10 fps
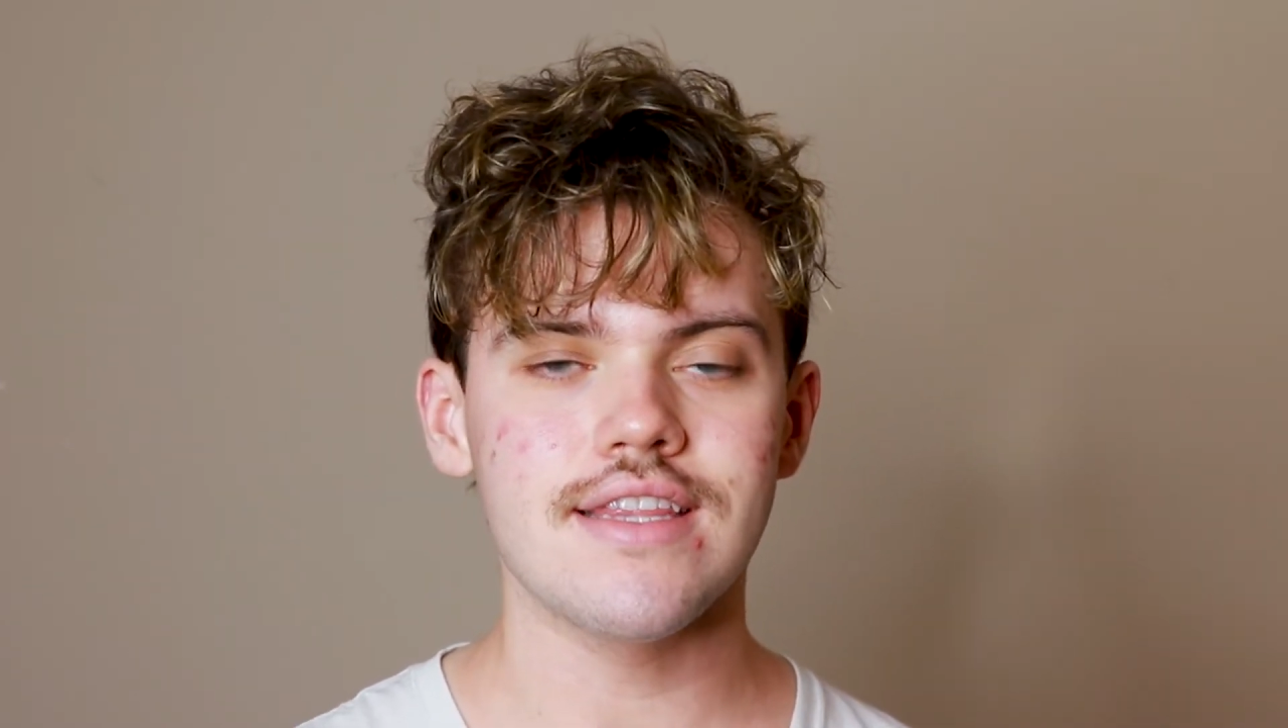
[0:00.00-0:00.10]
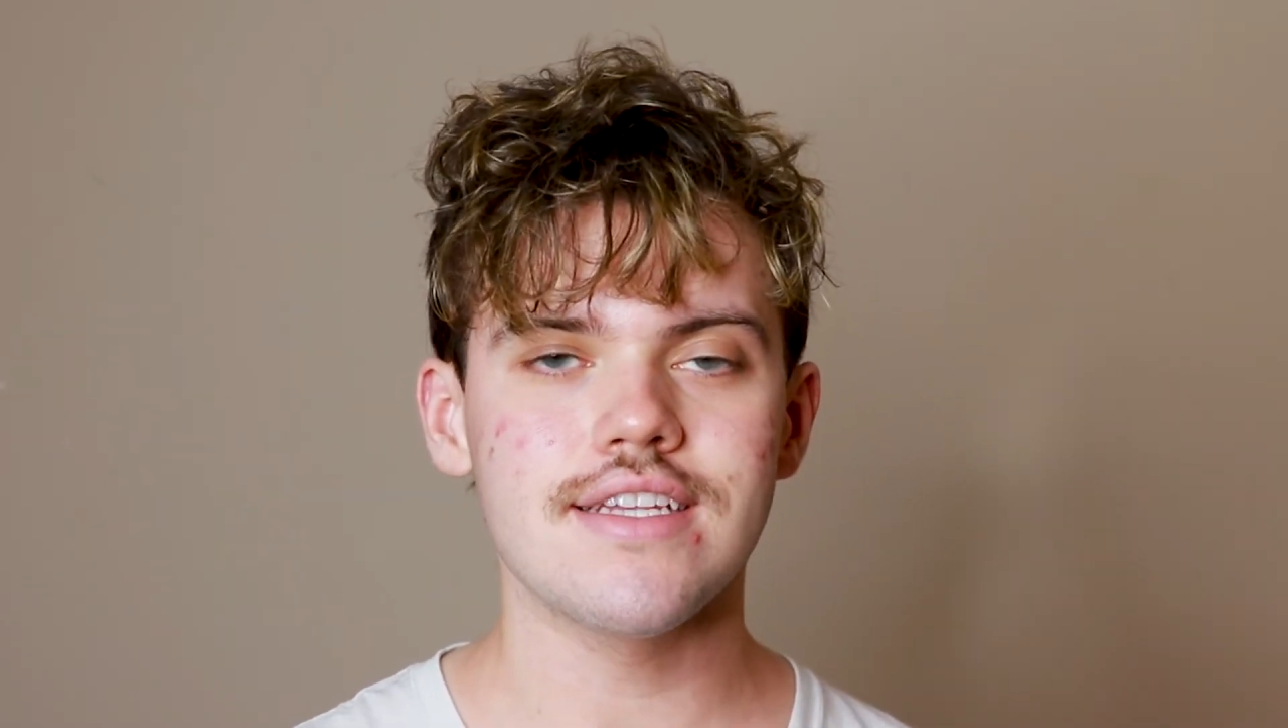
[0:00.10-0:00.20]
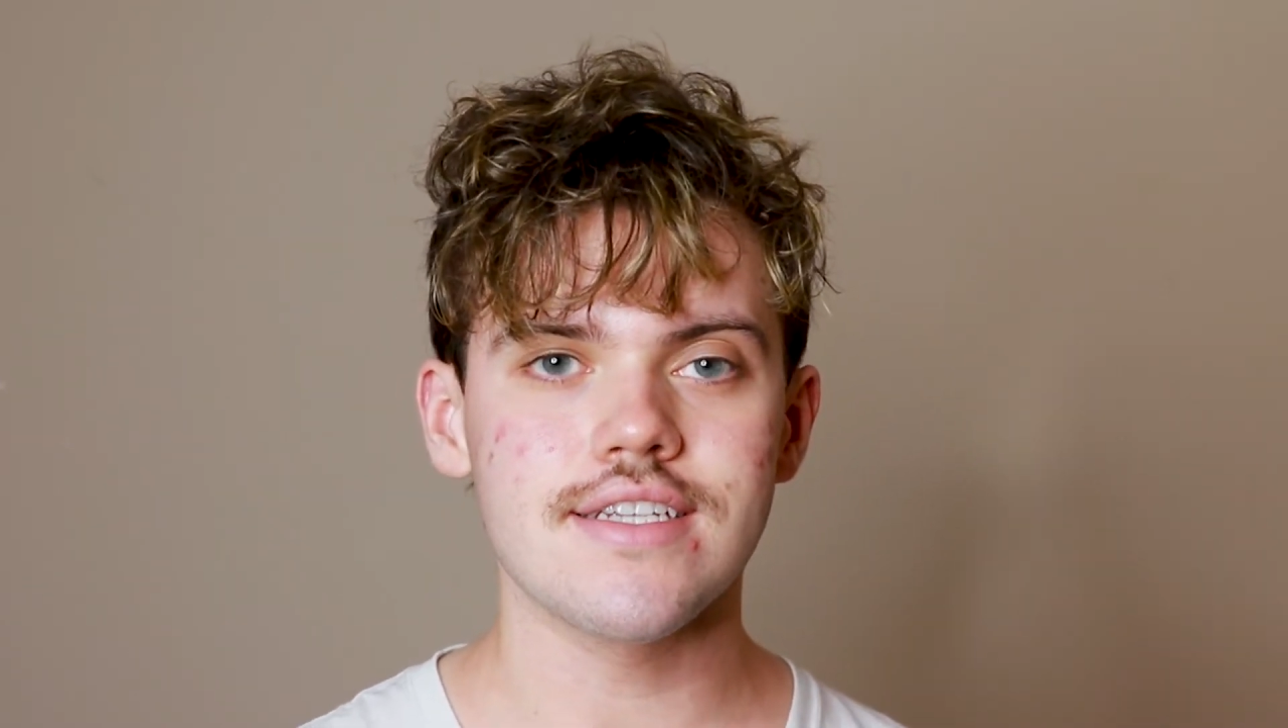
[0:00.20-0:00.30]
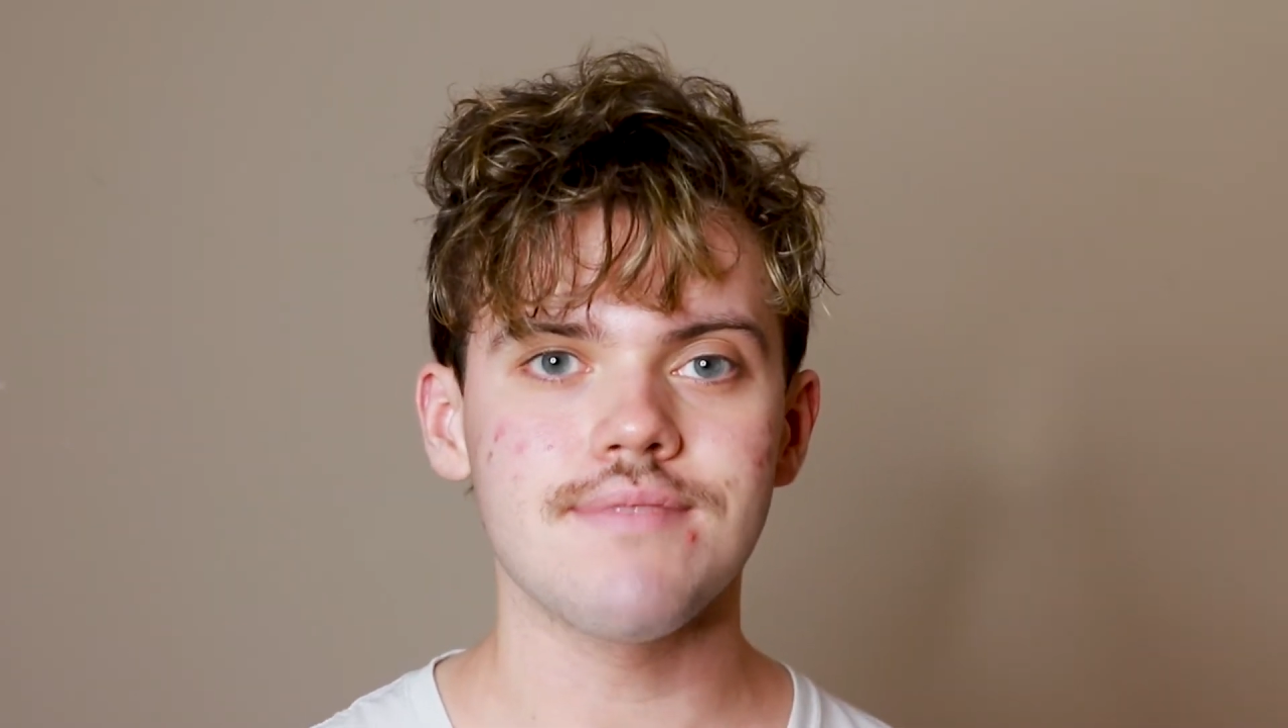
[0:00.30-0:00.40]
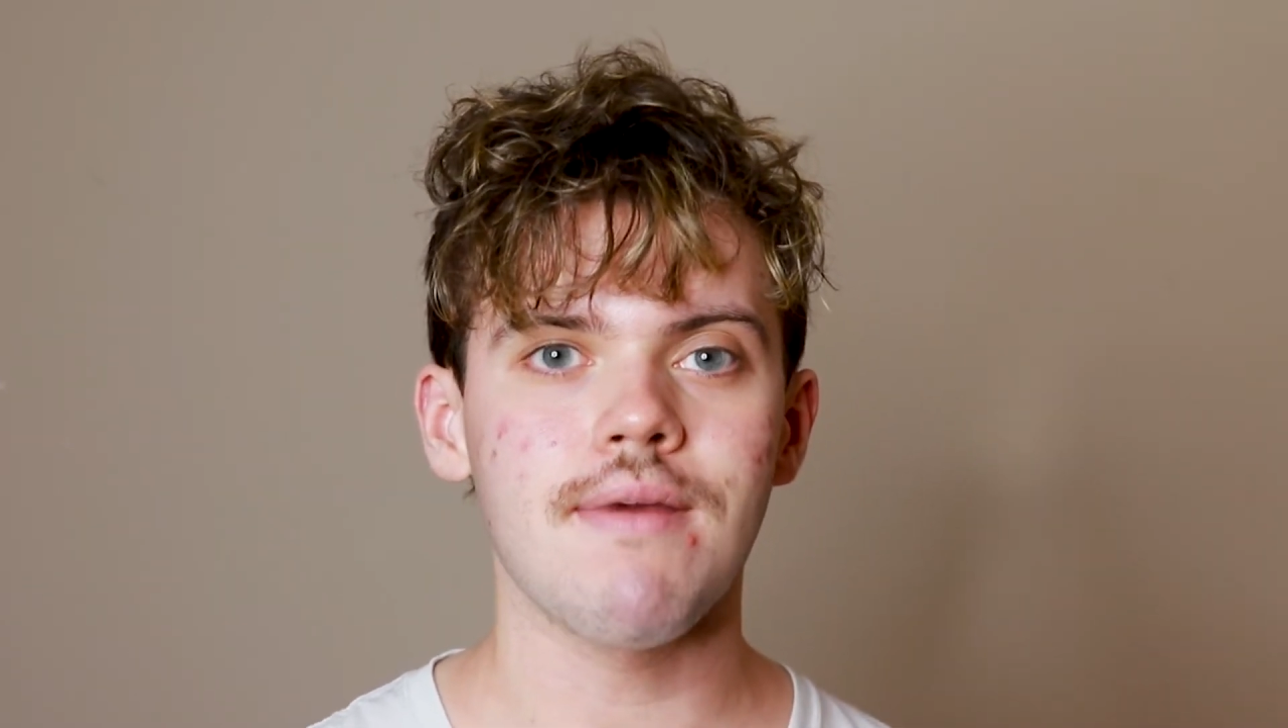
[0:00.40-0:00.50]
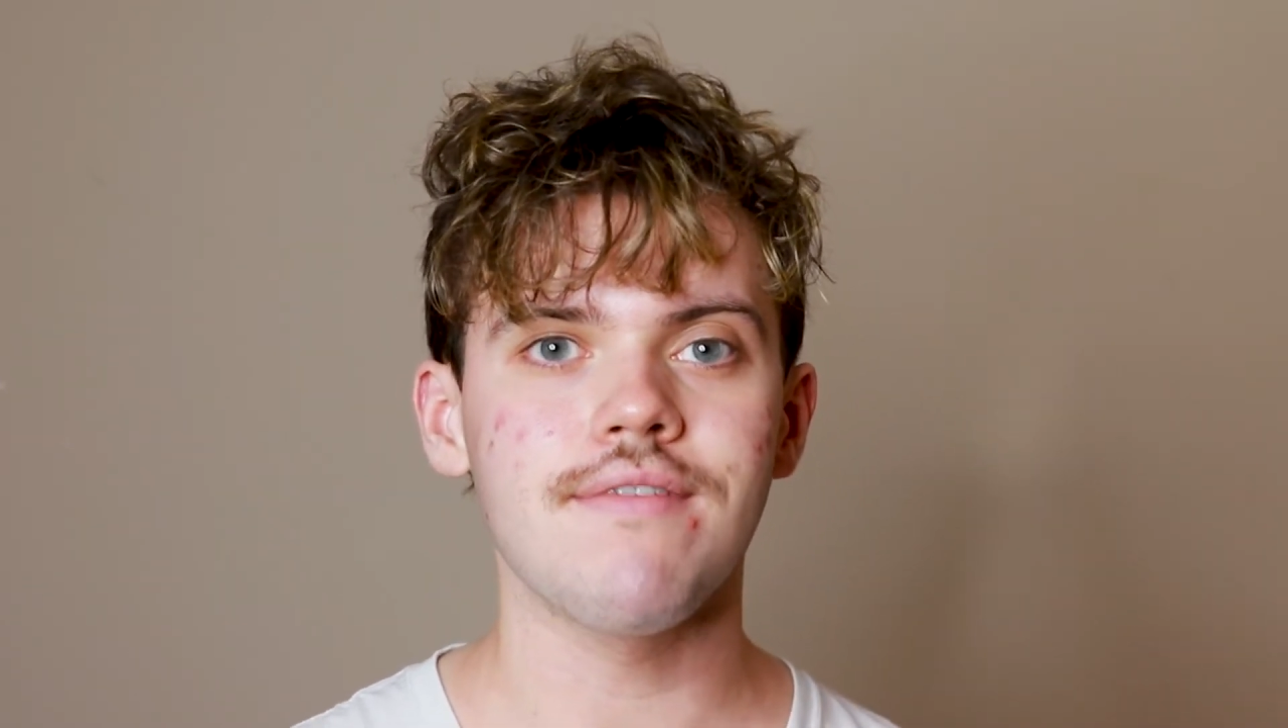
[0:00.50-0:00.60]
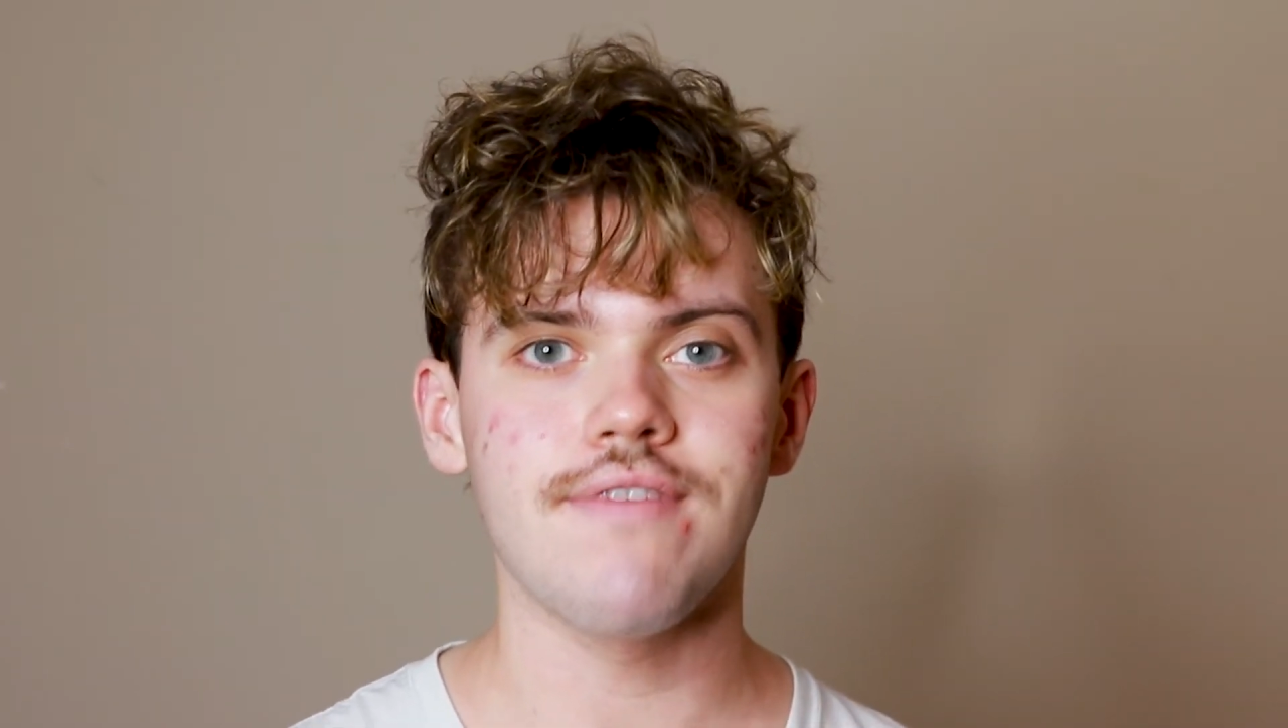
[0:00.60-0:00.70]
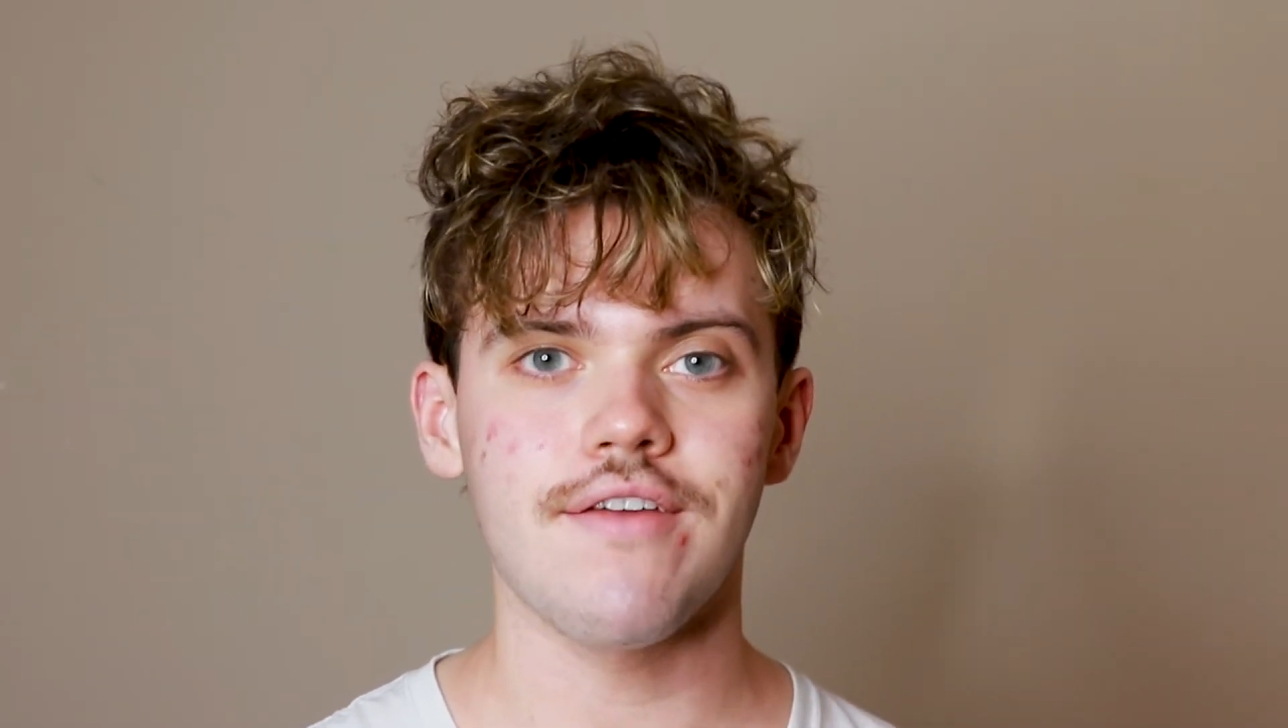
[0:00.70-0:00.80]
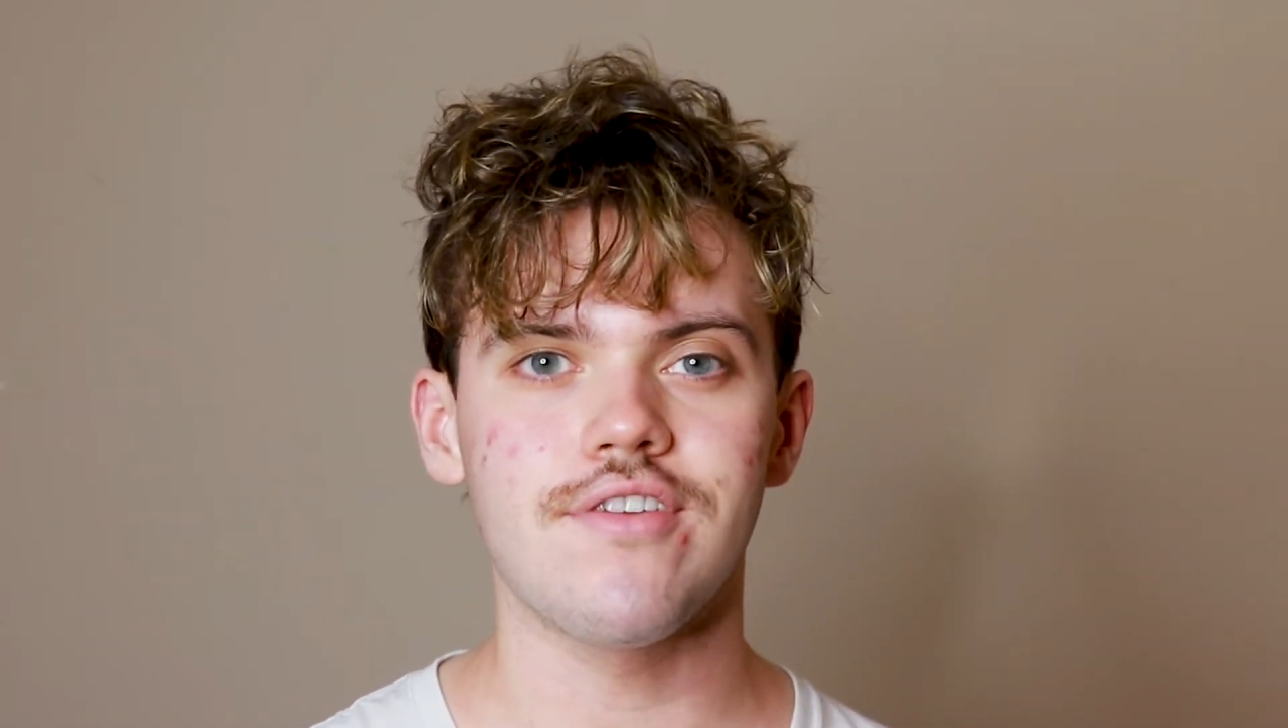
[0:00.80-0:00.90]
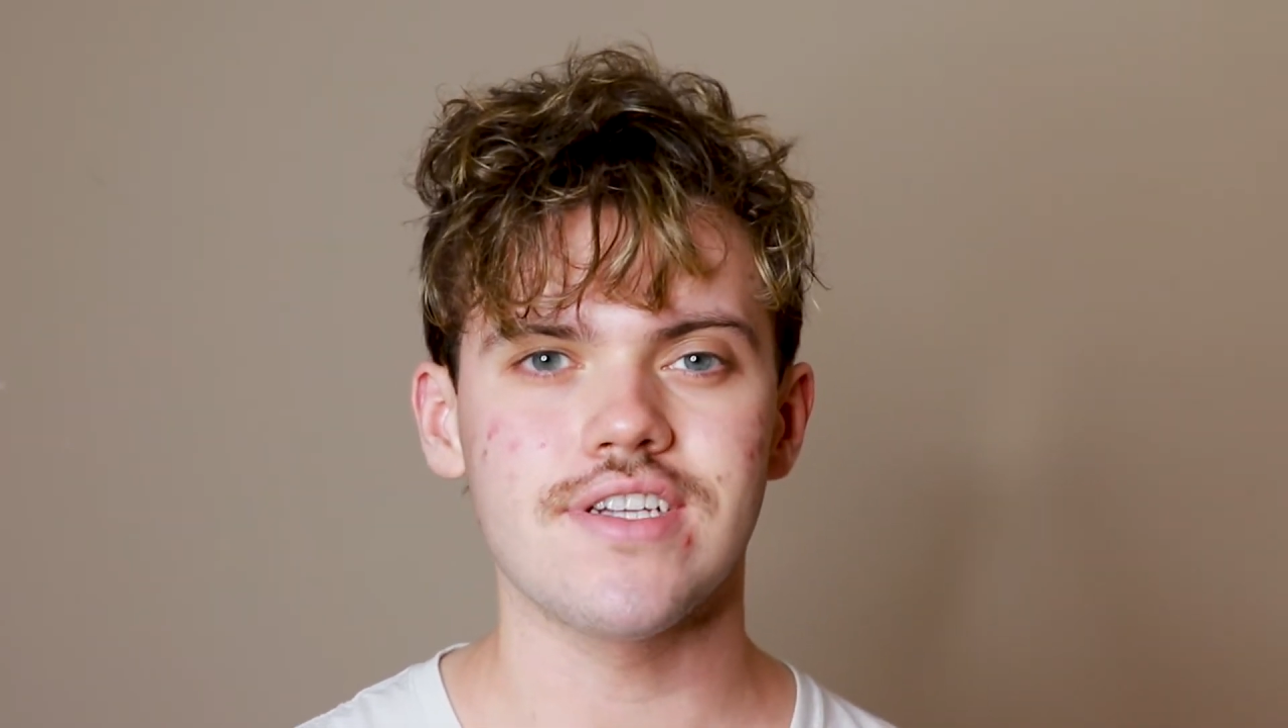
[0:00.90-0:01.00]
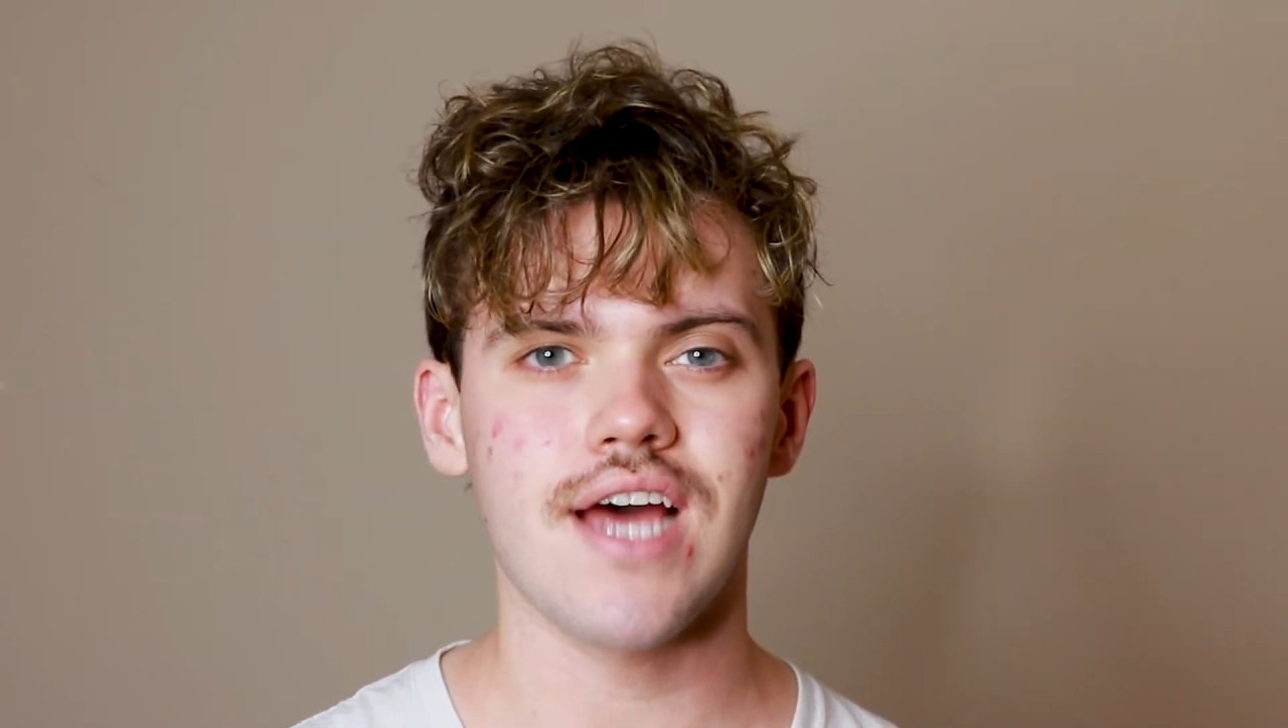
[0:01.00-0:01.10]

this is my favorite